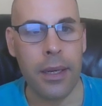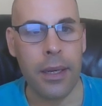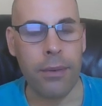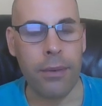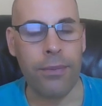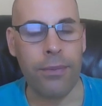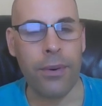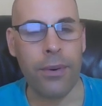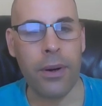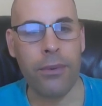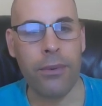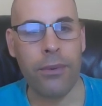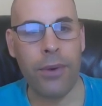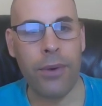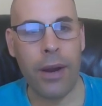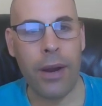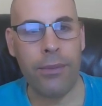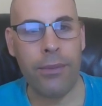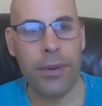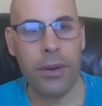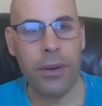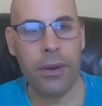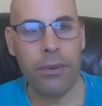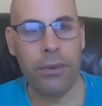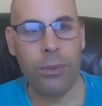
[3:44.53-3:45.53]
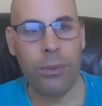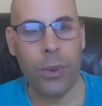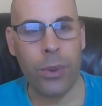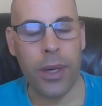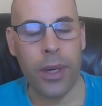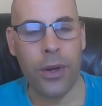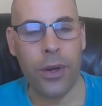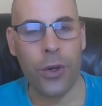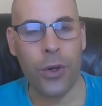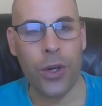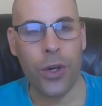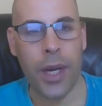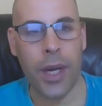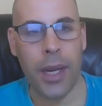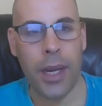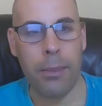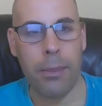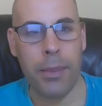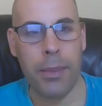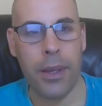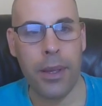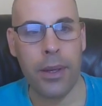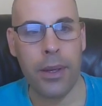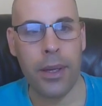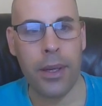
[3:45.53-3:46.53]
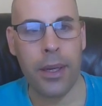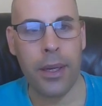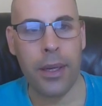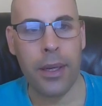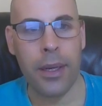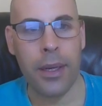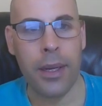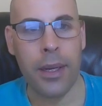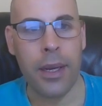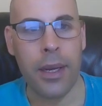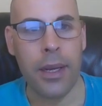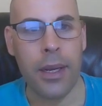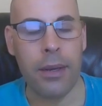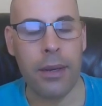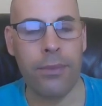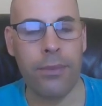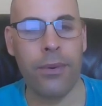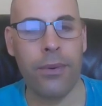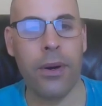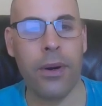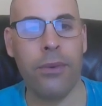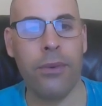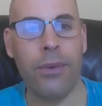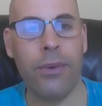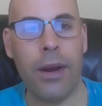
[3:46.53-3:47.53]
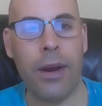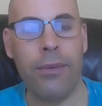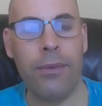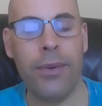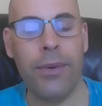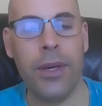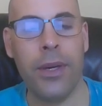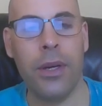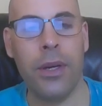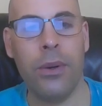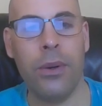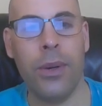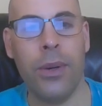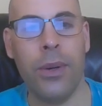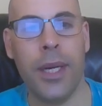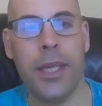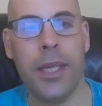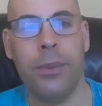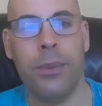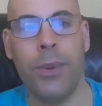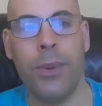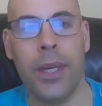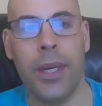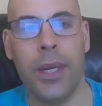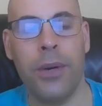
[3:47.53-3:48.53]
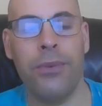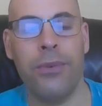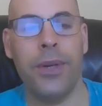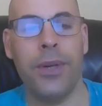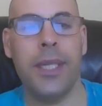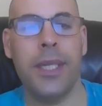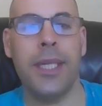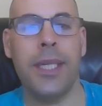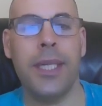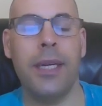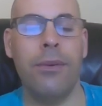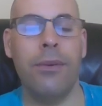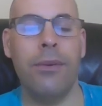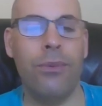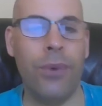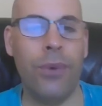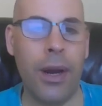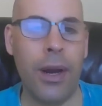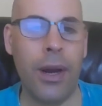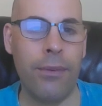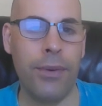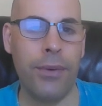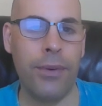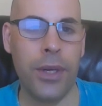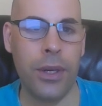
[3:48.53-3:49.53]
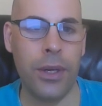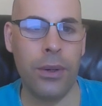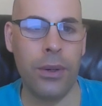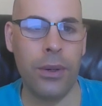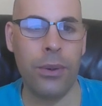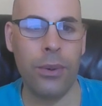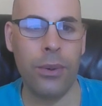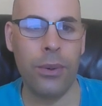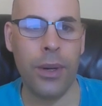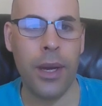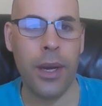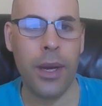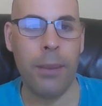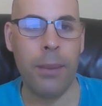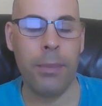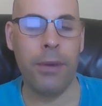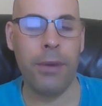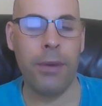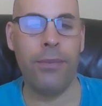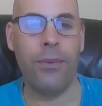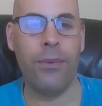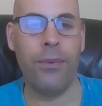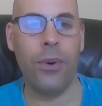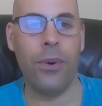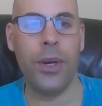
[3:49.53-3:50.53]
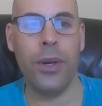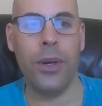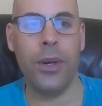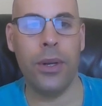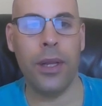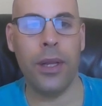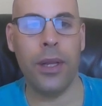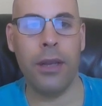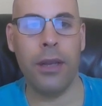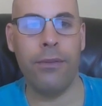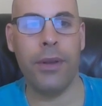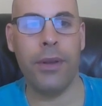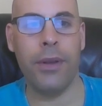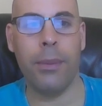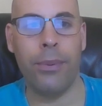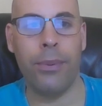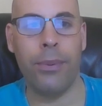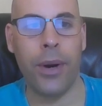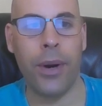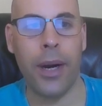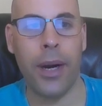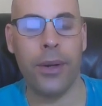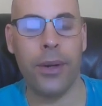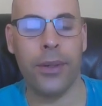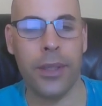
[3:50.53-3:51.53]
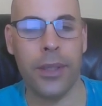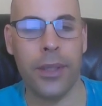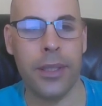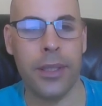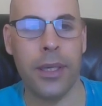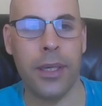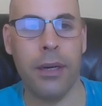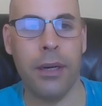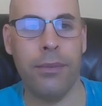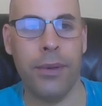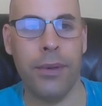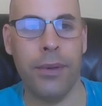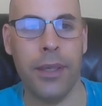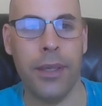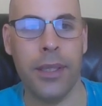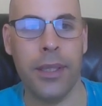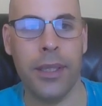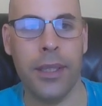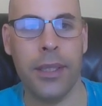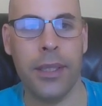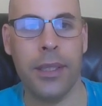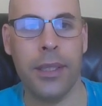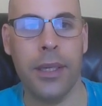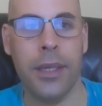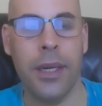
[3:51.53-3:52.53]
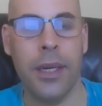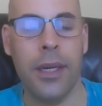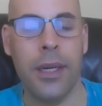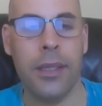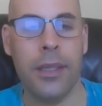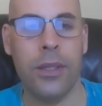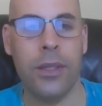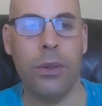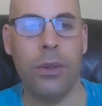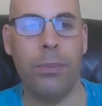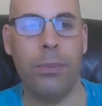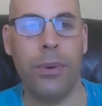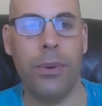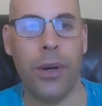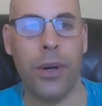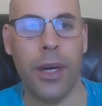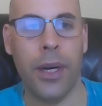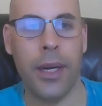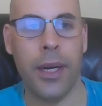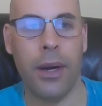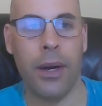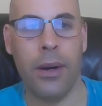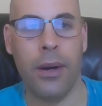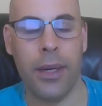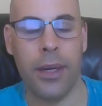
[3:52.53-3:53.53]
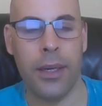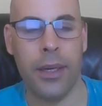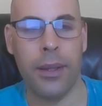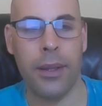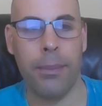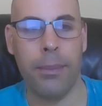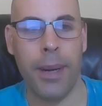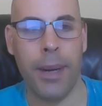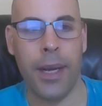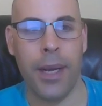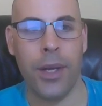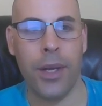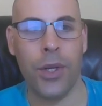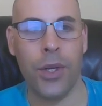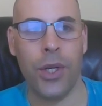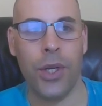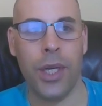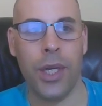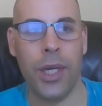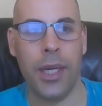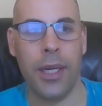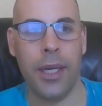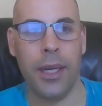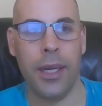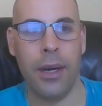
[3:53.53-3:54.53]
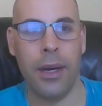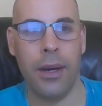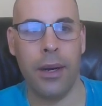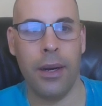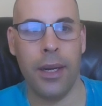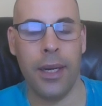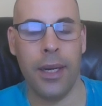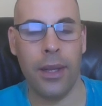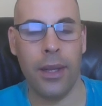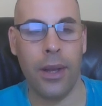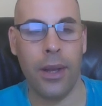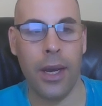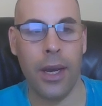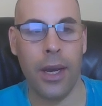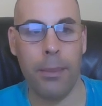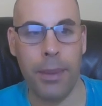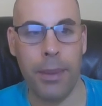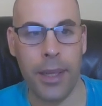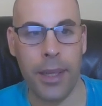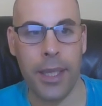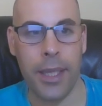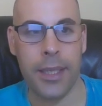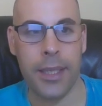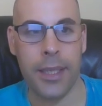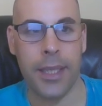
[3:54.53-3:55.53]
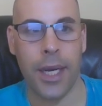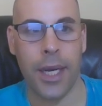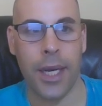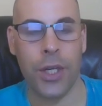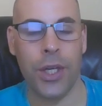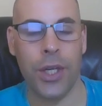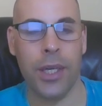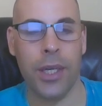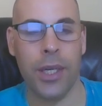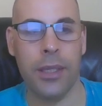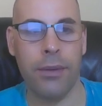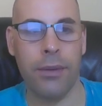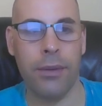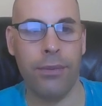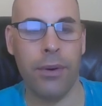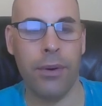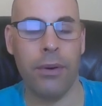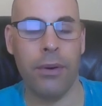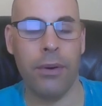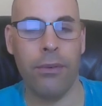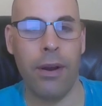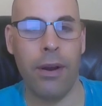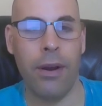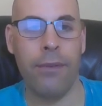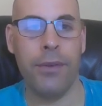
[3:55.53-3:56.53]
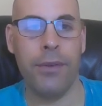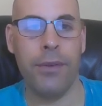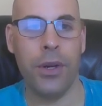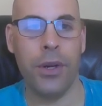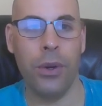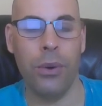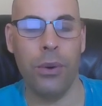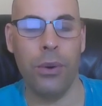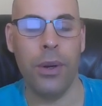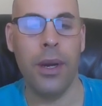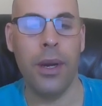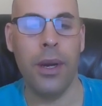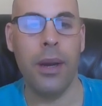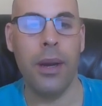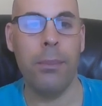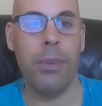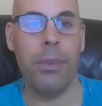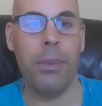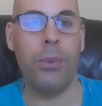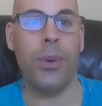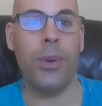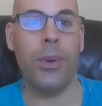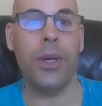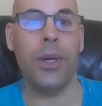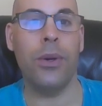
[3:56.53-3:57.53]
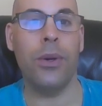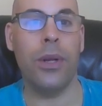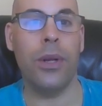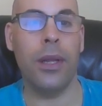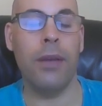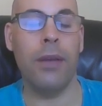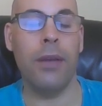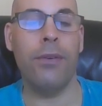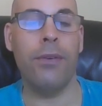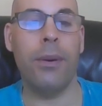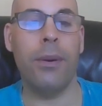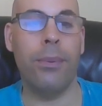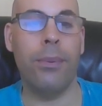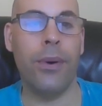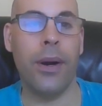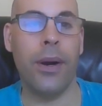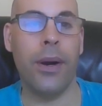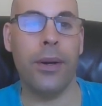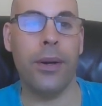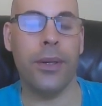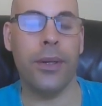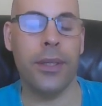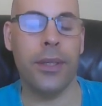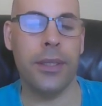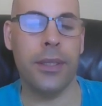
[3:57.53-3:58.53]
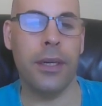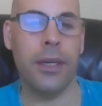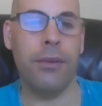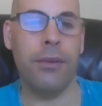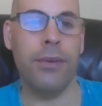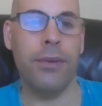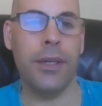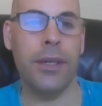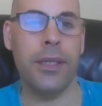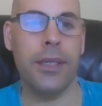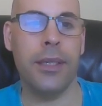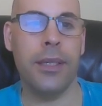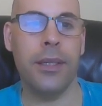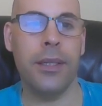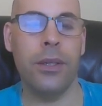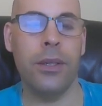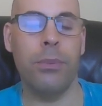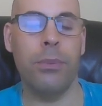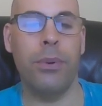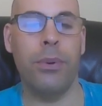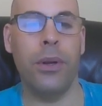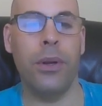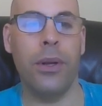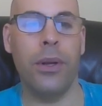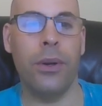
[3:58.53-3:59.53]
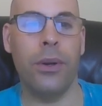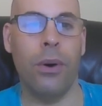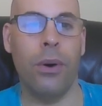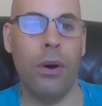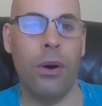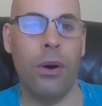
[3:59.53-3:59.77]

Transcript: Deferred revenue of 108 million. Deferred revenue is when you receive revenue before you deliver the product or service. So you book it onto the balance sheet in the liability section as deferred revenue. But when you deliver the product or service, you pull it